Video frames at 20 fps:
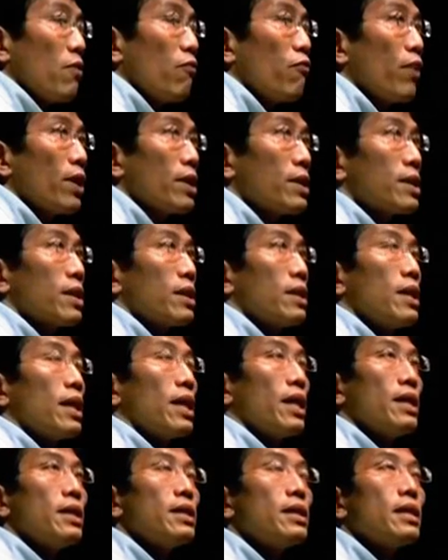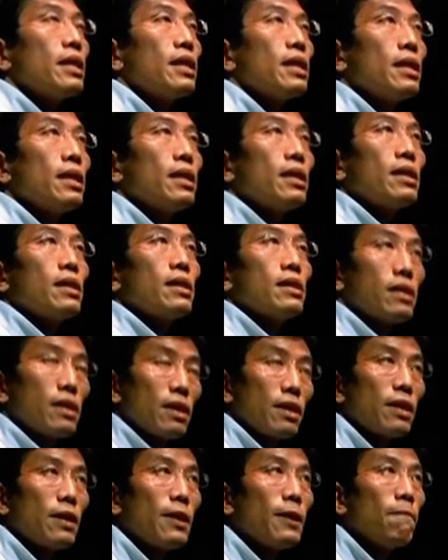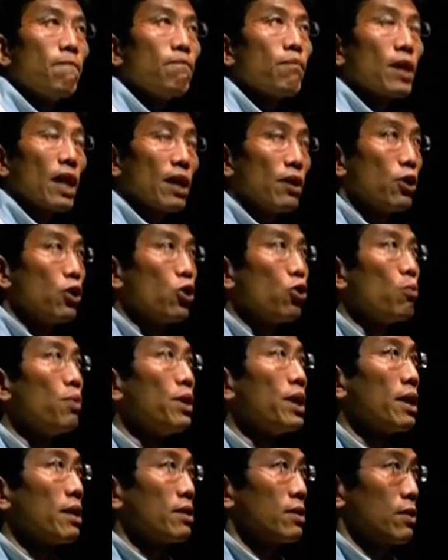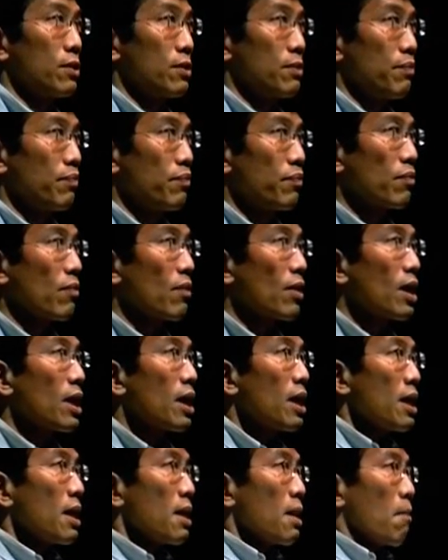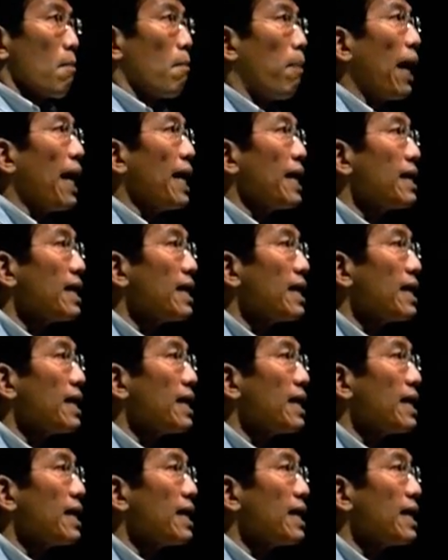invested in Citi and the UBS. By